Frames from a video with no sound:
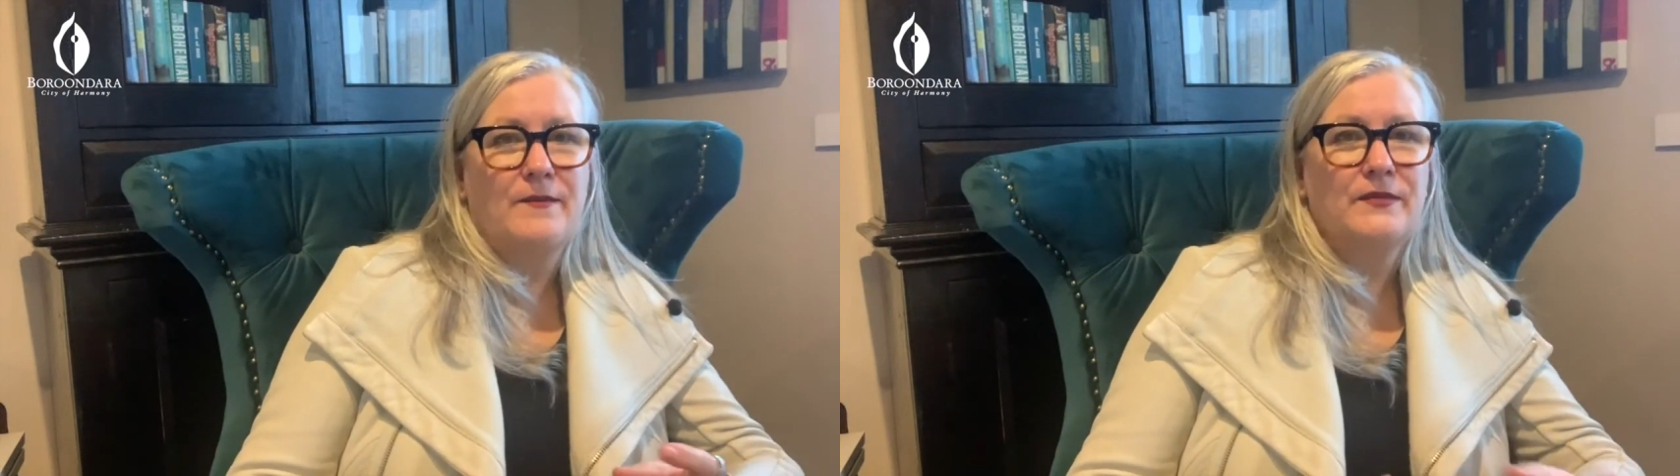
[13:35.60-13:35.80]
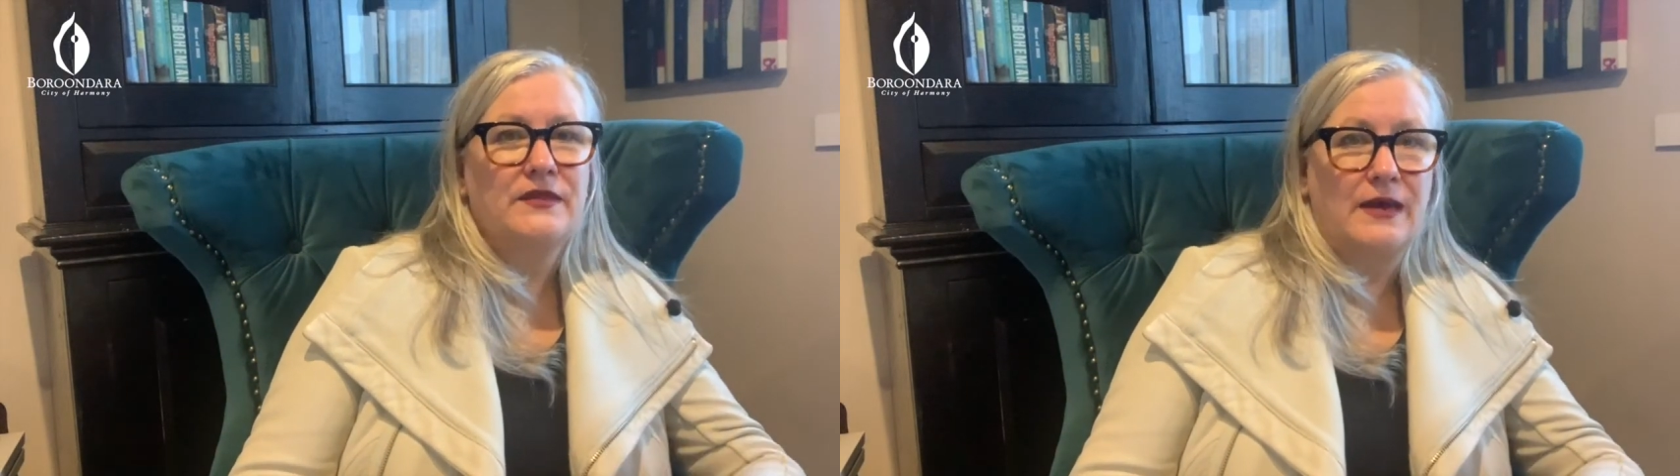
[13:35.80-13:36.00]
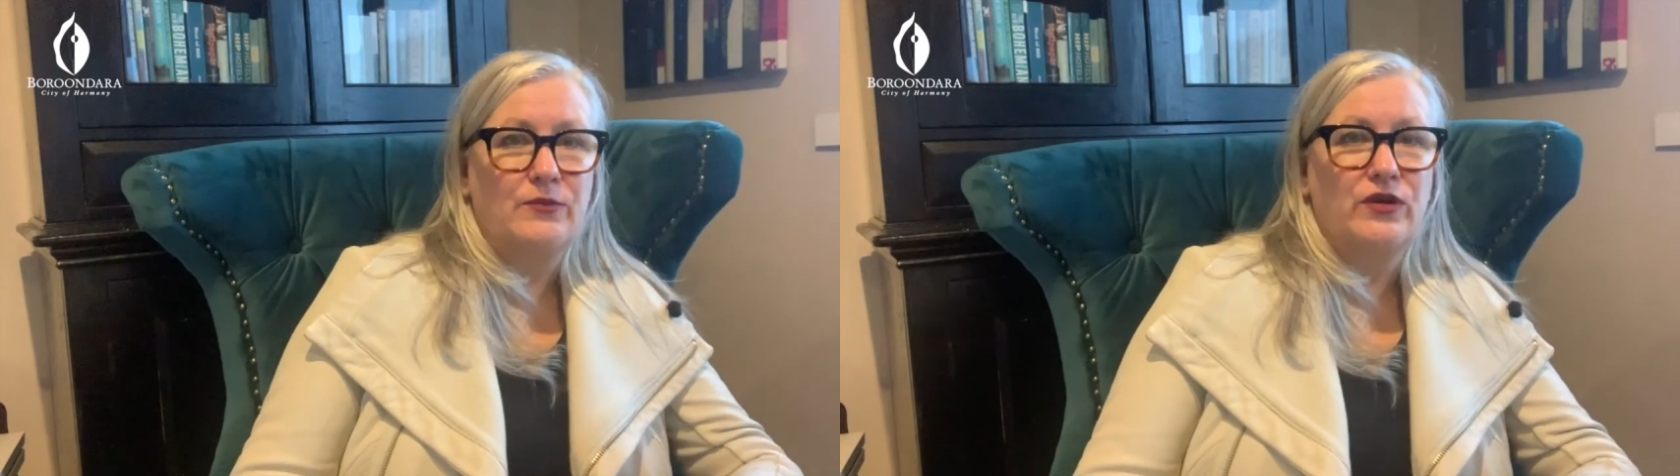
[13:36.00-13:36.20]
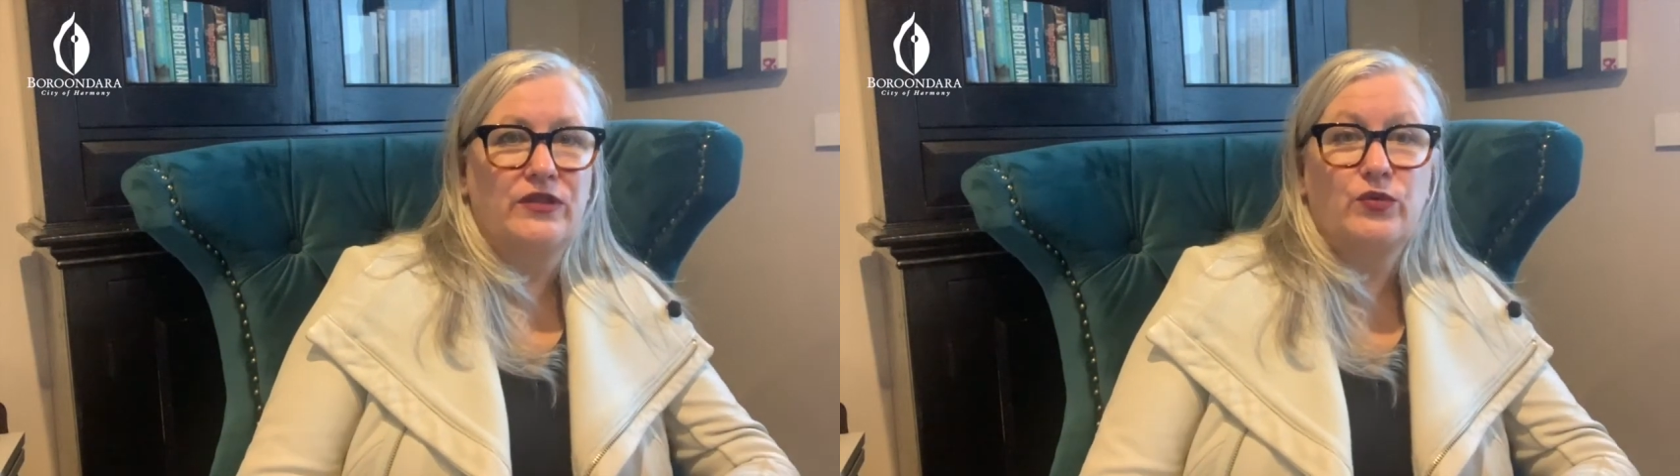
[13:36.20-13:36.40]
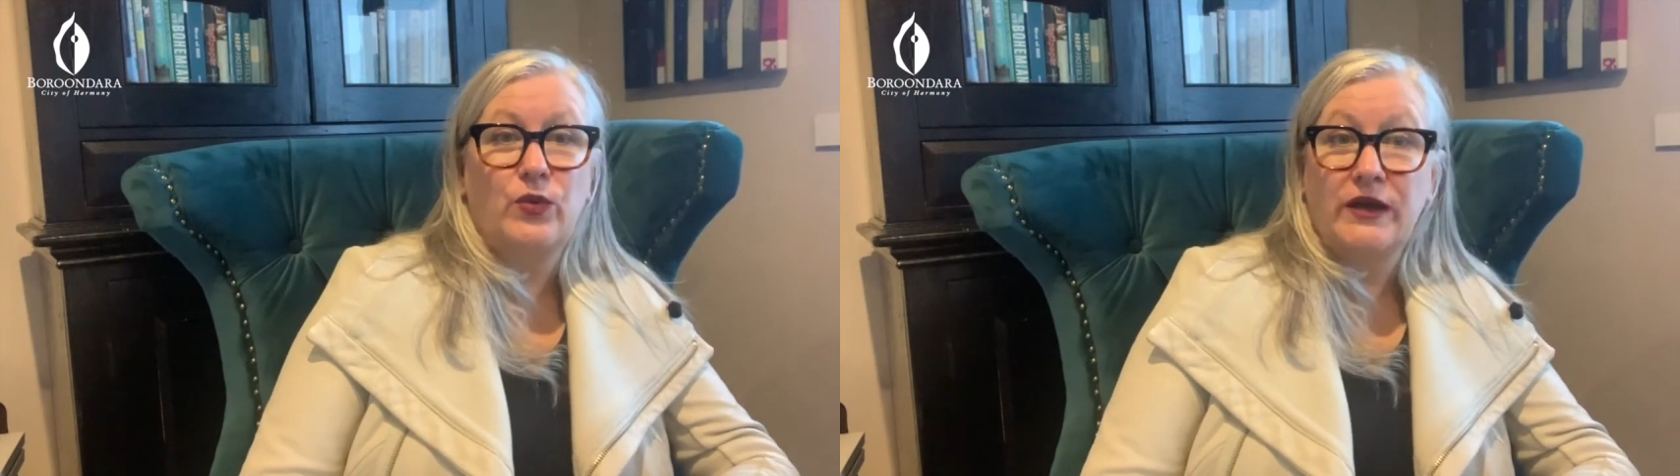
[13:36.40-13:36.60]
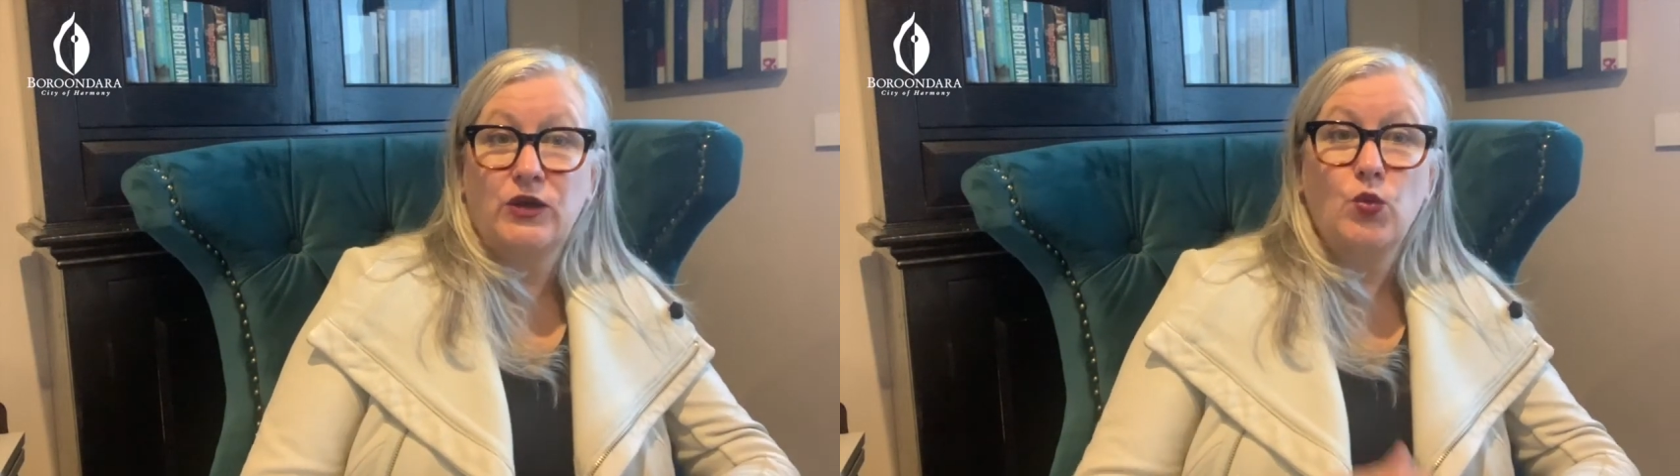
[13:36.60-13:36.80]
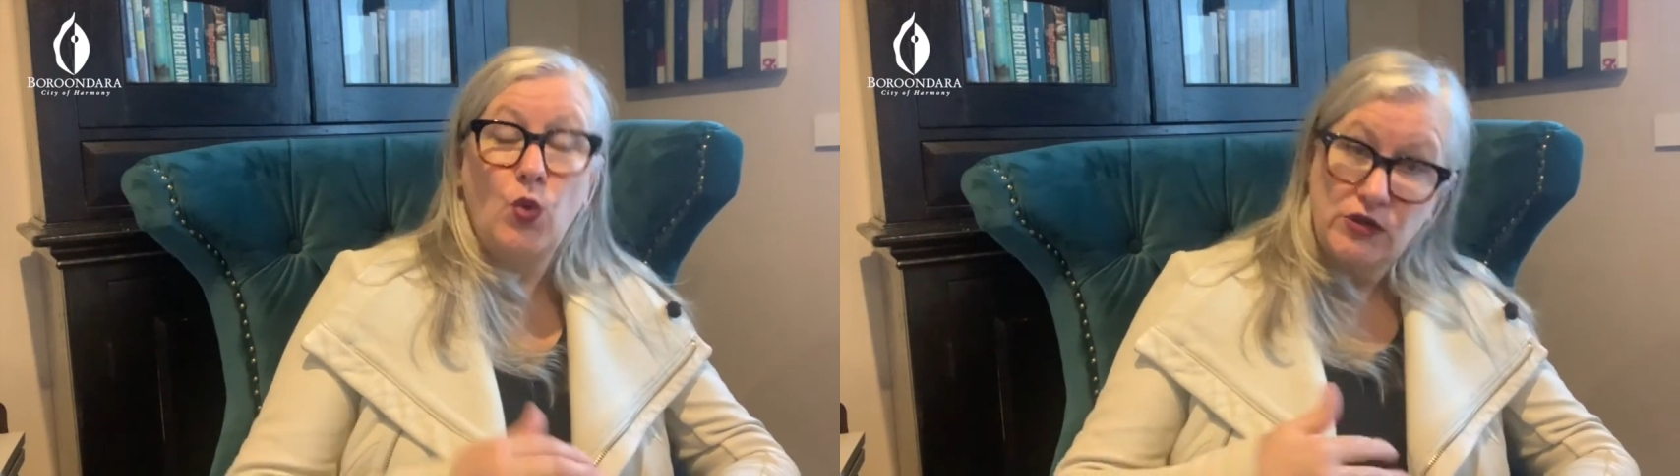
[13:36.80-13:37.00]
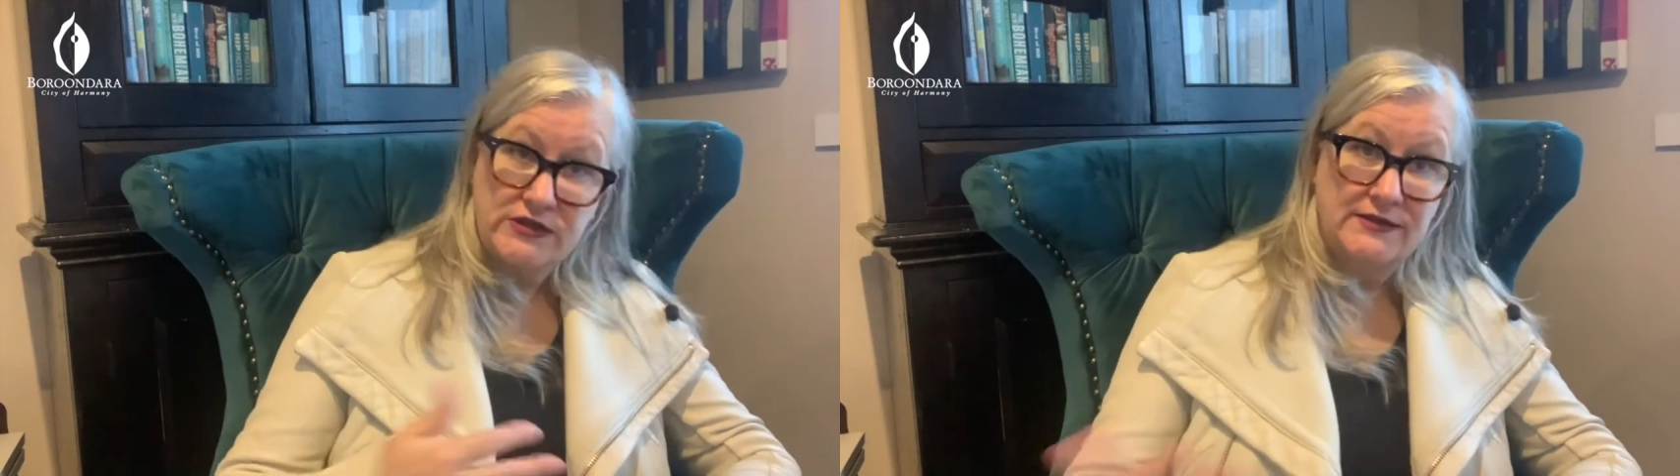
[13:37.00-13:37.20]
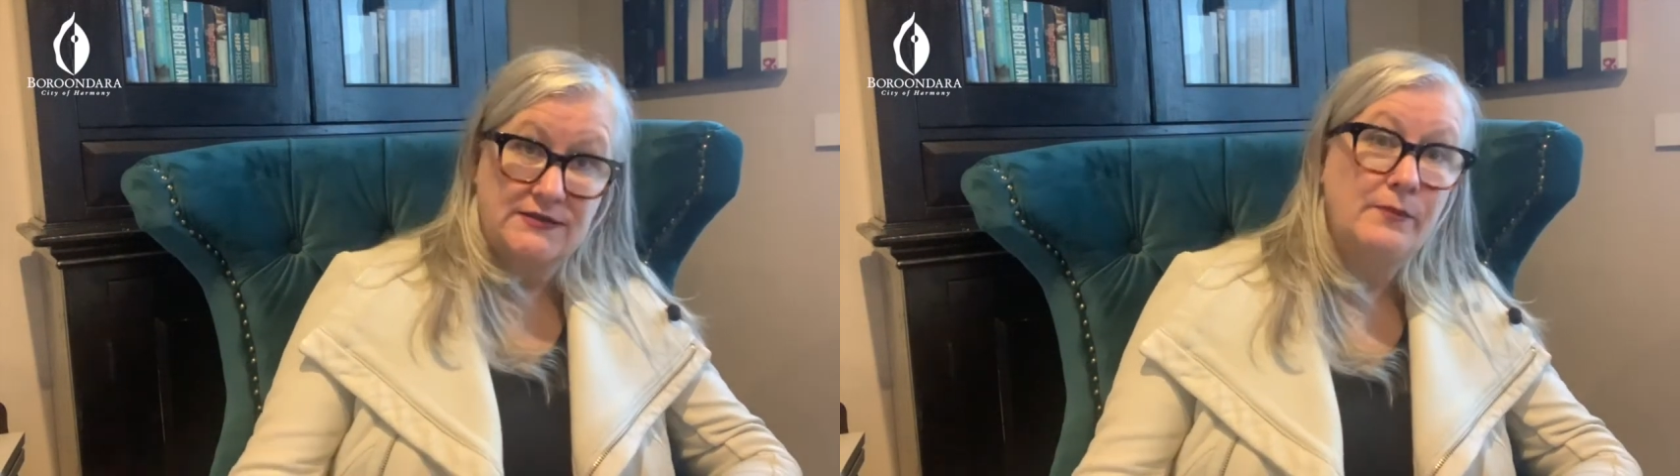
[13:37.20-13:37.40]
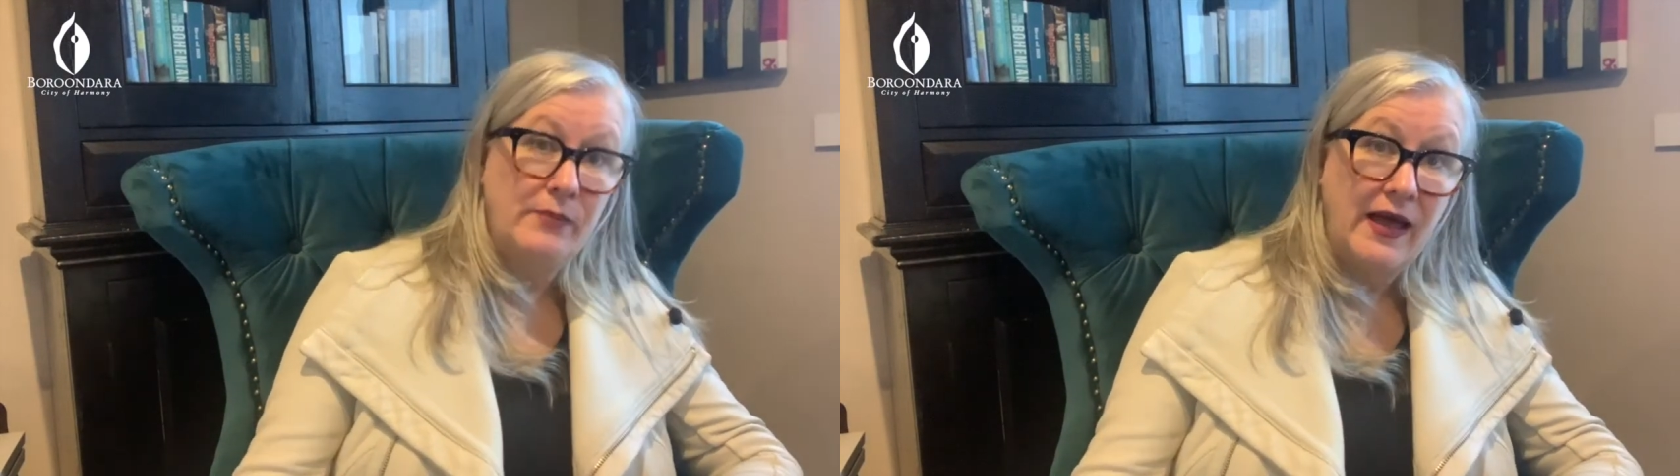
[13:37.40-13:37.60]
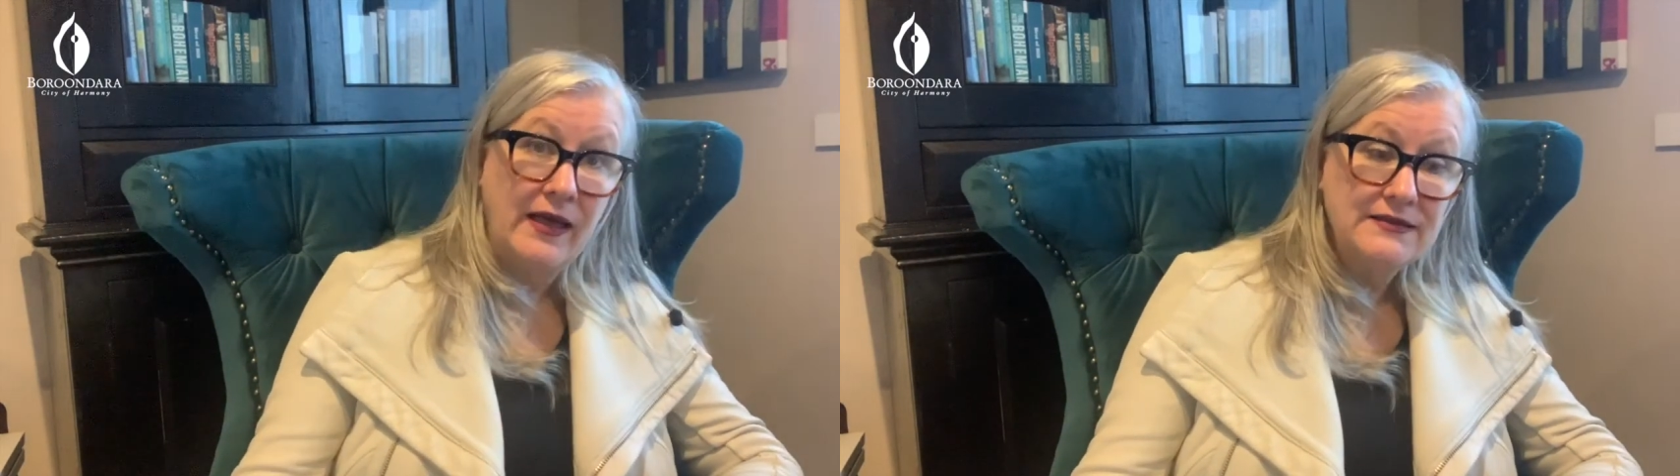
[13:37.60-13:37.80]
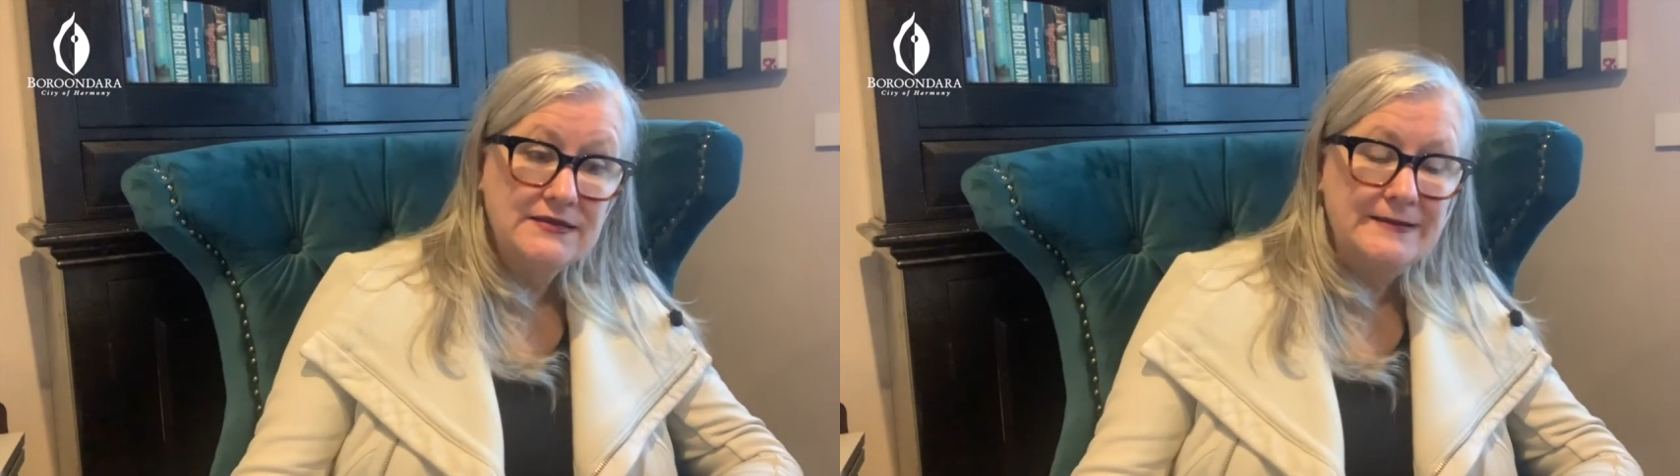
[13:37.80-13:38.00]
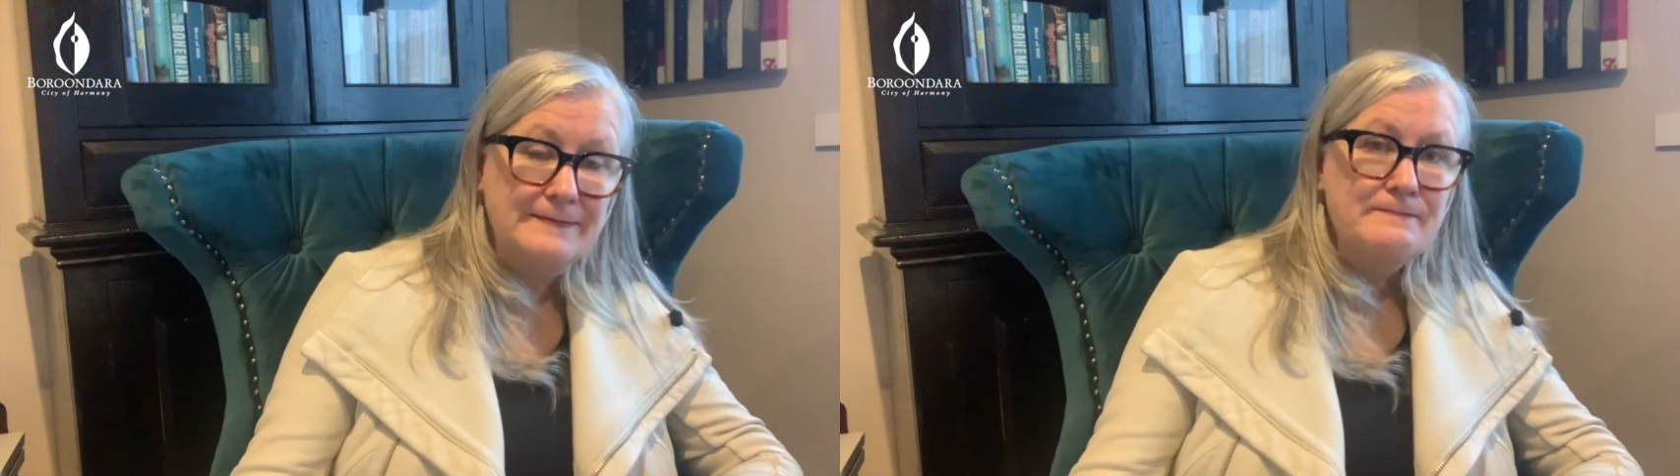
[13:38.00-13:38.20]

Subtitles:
labyrinth where you walk down some paths